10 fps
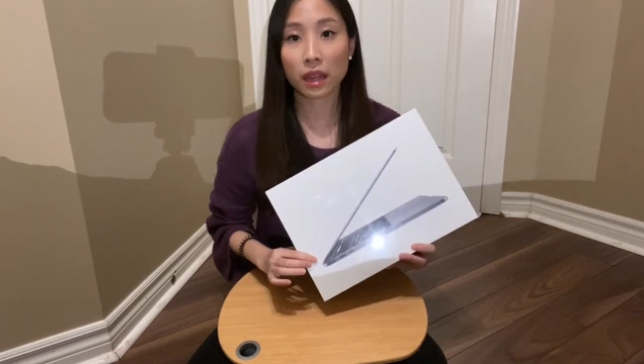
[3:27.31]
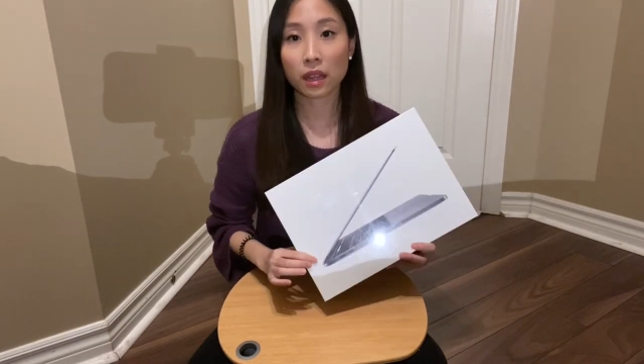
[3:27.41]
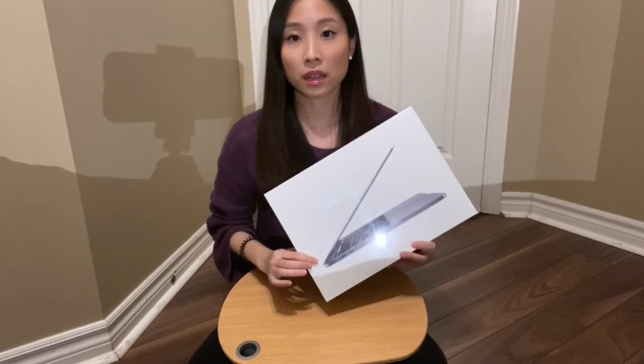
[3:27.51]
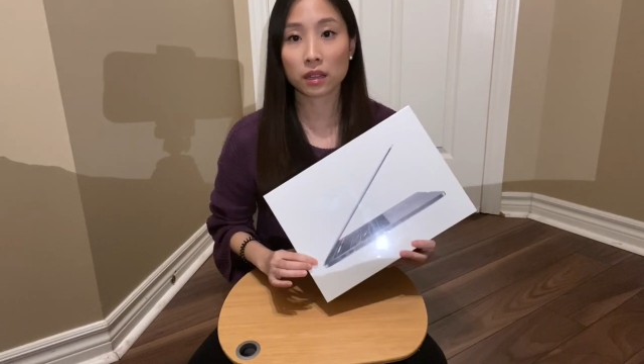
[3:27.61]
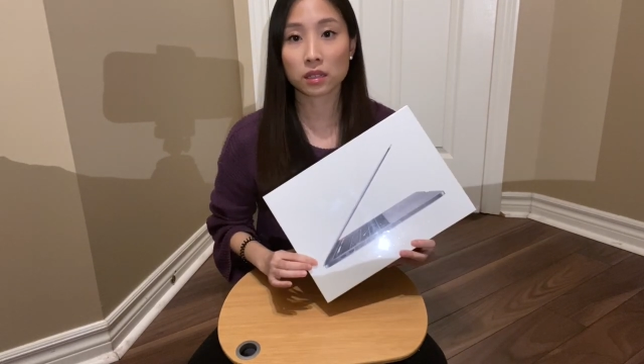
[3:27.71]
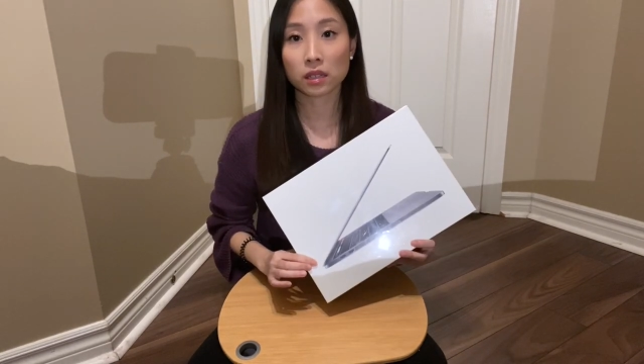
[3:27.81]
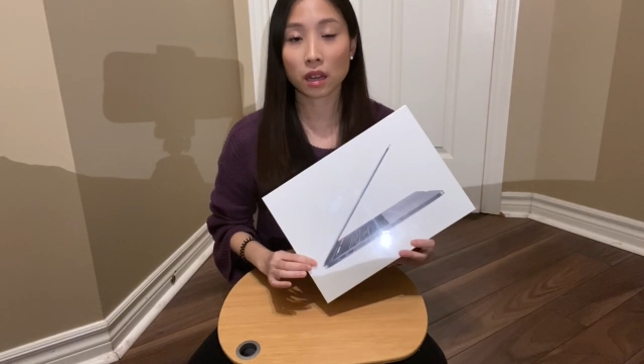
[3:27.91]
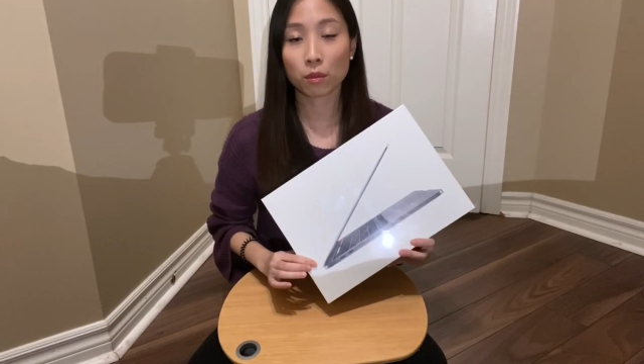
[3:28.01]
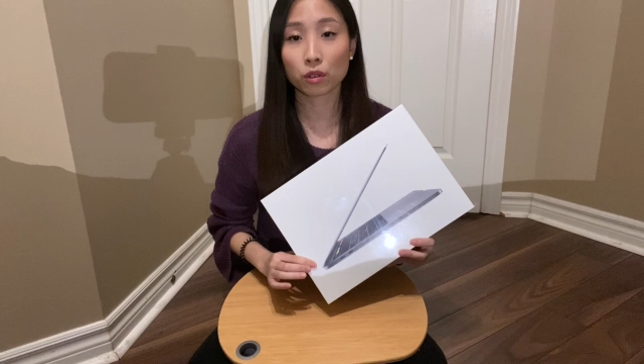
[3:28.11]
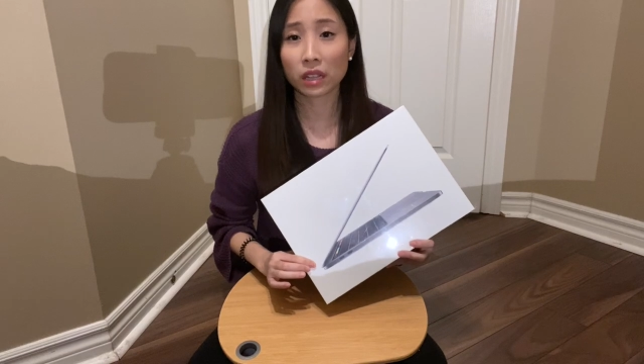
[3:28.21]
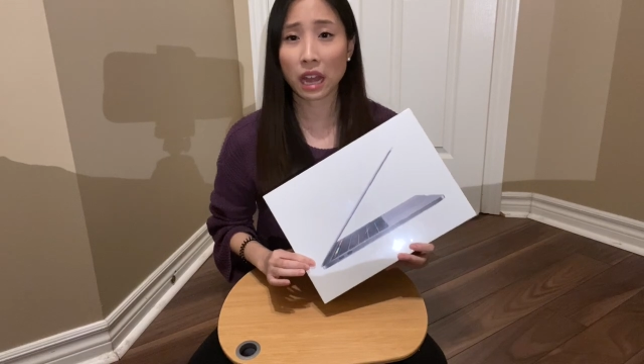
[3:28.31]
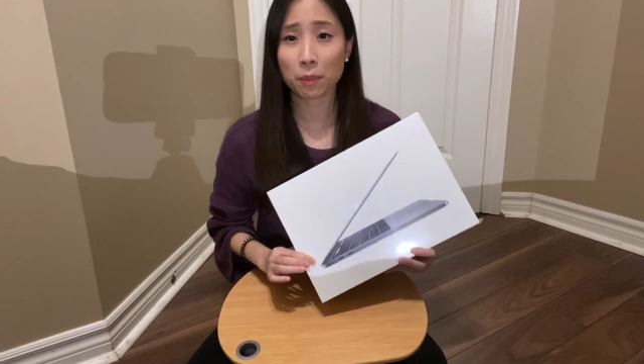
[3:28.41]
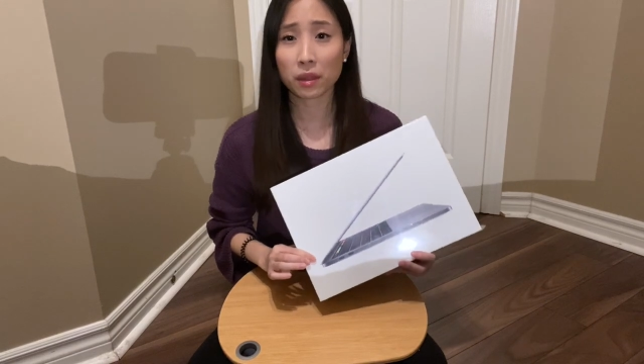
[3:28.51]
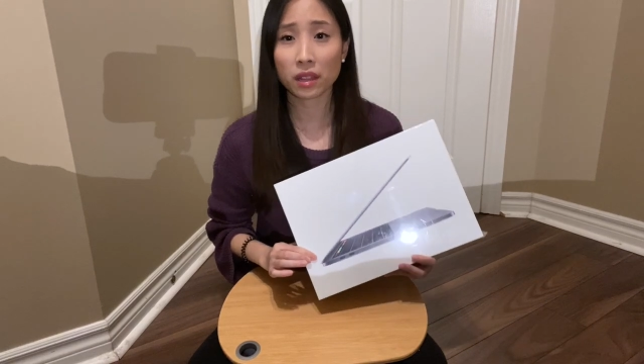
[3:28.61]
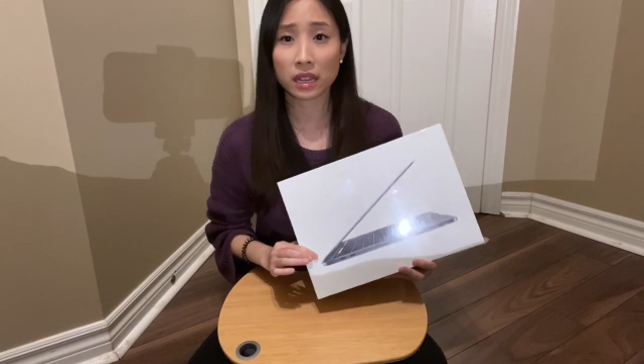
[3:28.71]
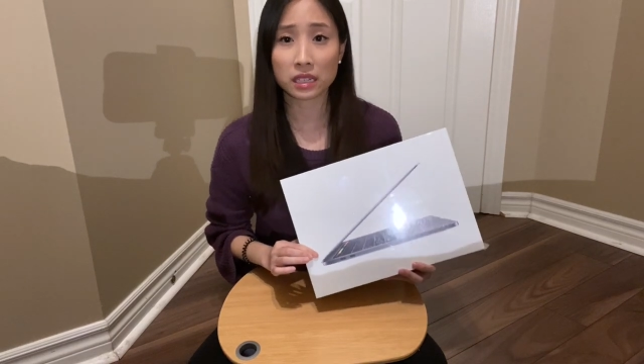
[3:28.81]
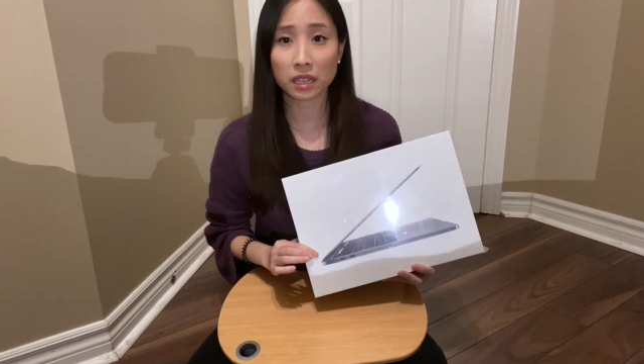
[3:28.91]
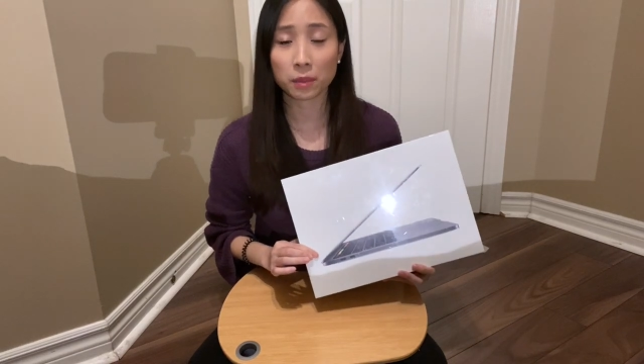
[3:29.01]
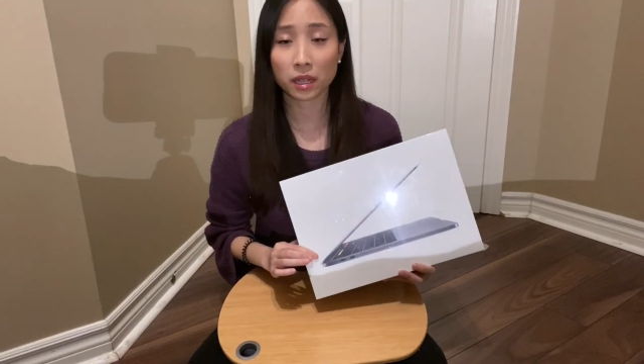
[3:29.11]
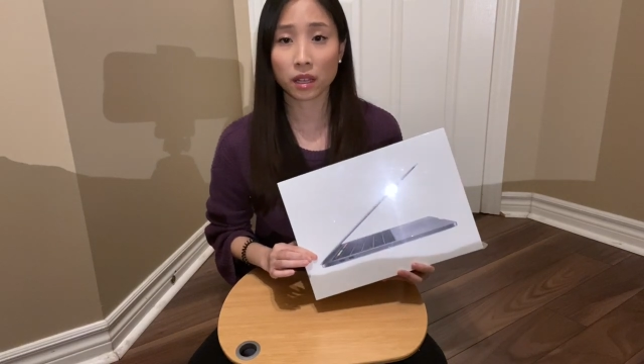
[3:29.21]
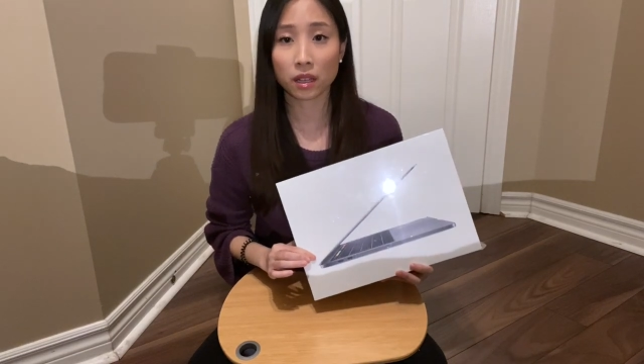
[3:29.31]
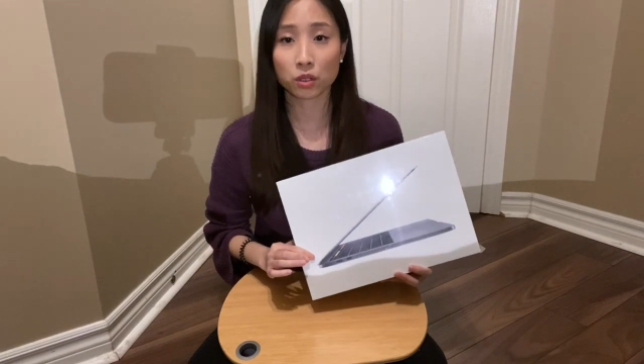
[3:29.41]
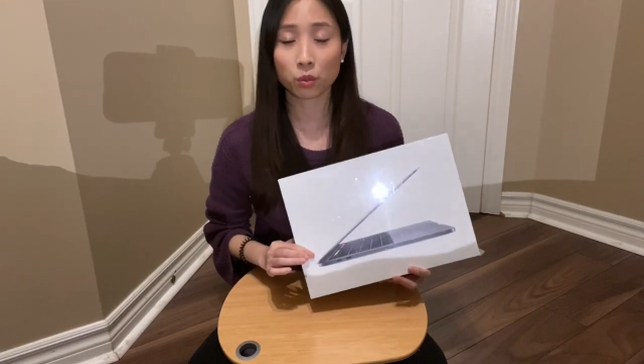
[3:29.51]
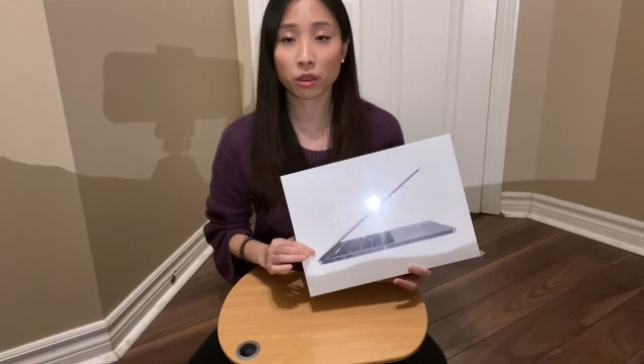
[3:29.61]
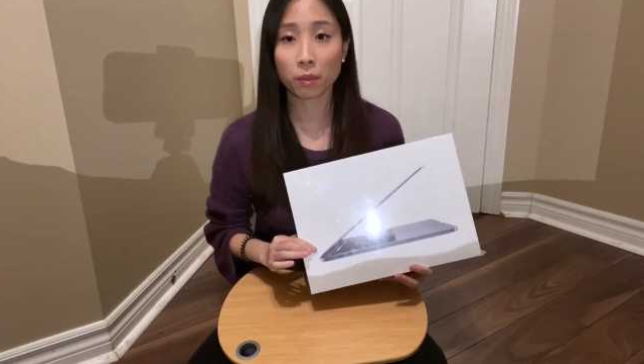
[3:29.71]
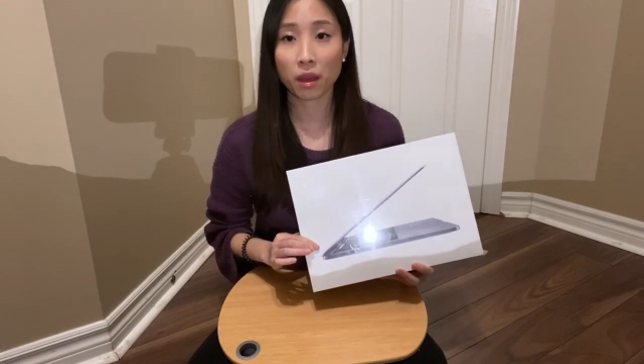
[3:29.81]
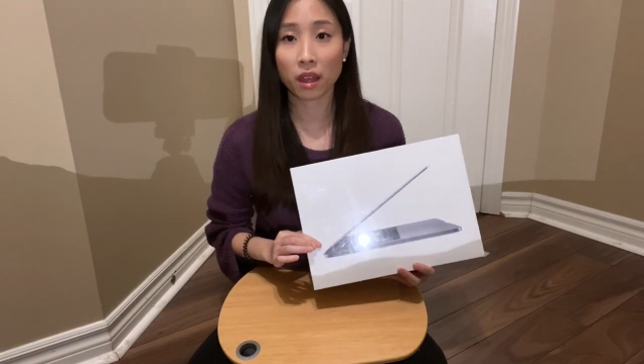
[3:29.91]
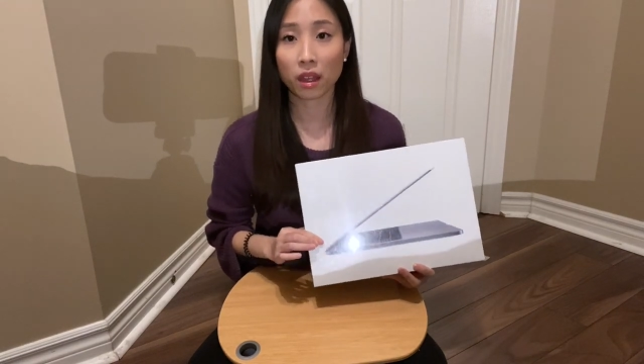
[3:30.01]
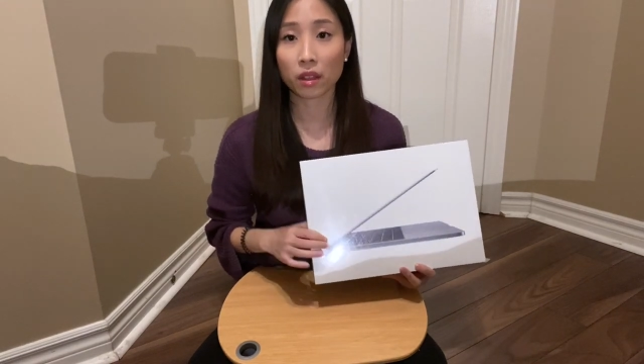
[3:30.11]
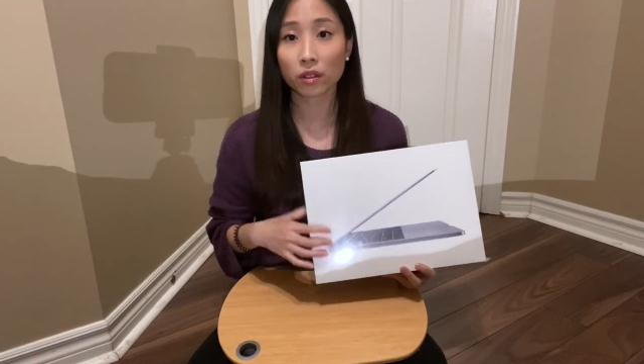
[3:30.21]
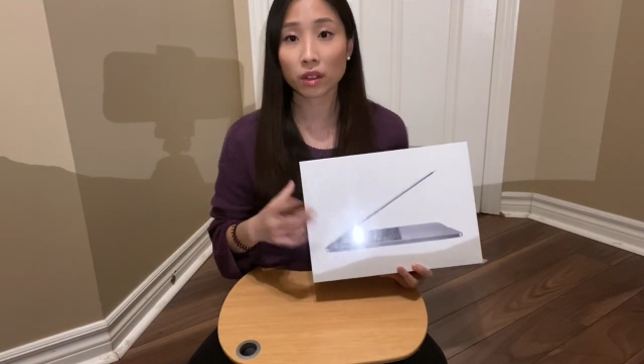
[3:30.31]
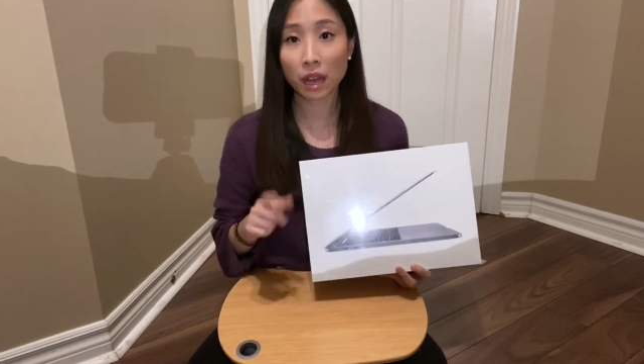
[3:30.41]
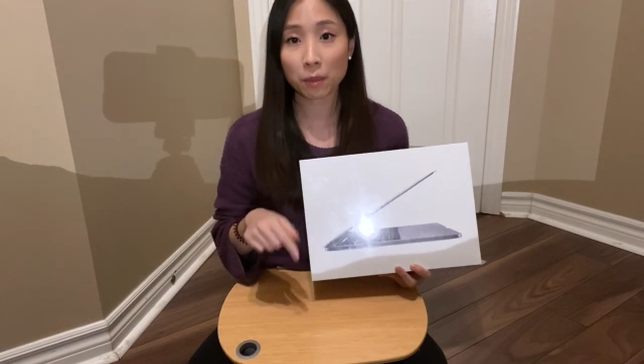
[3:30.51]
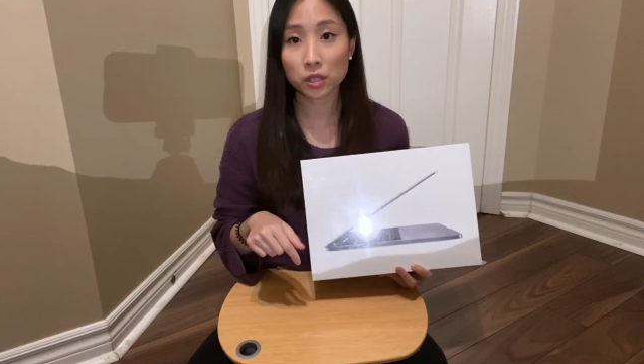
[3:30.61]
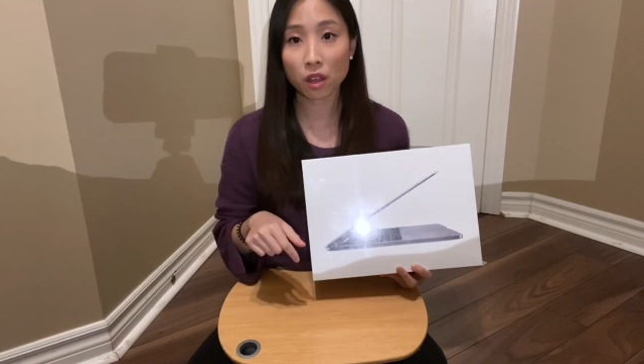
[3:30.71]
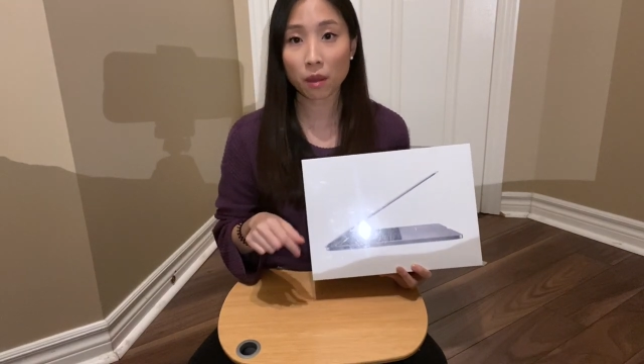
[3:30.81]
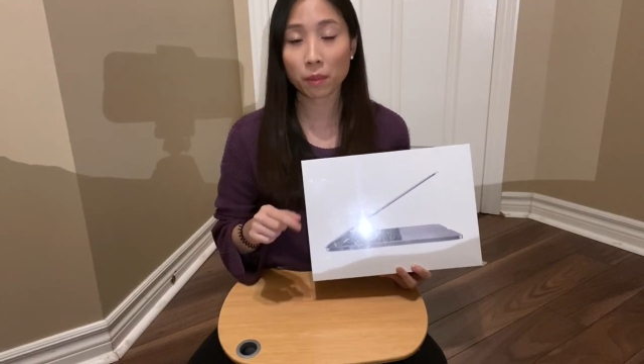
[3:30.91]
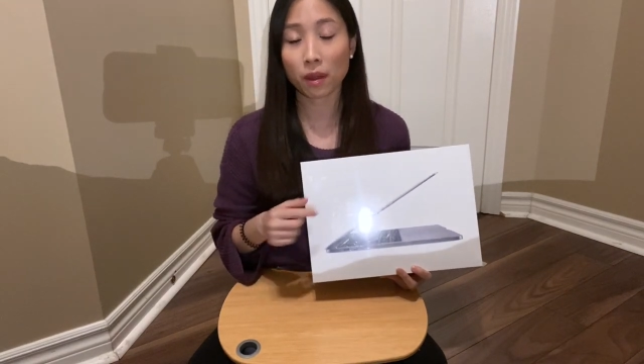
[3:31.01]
And I'm really happy that I did because with my other laptop,